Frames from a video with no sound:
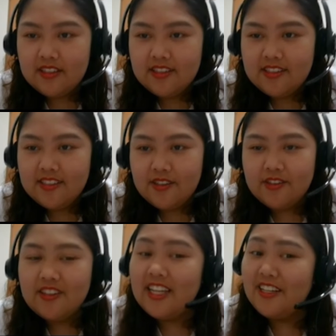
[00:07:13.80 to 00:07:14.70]

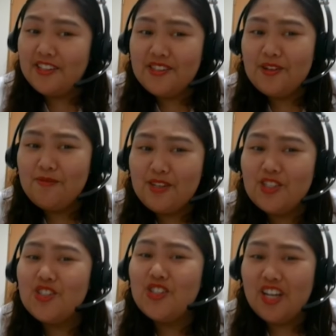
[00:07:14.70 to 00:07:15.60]
So thank you so
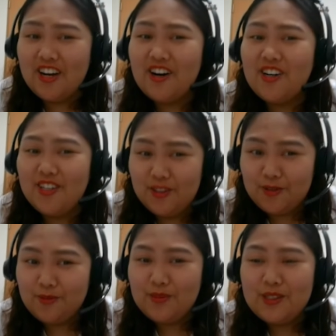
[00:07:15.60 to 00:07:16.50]
much,
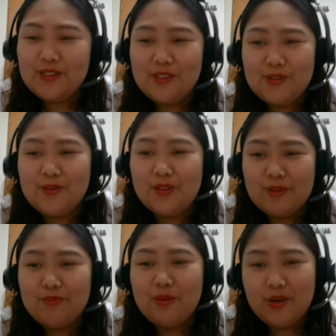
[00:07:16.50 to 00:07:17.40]
JRU, because you are
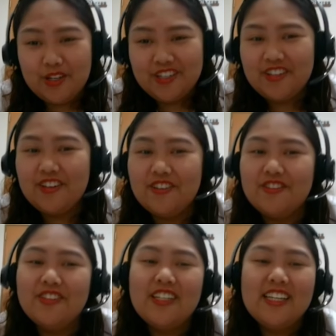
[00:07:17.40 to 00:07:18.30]
part
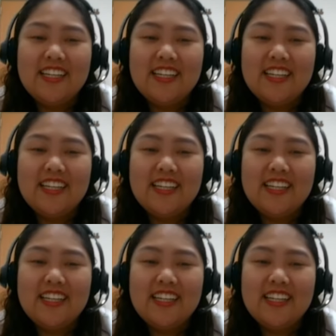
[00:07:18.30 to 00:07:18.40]
of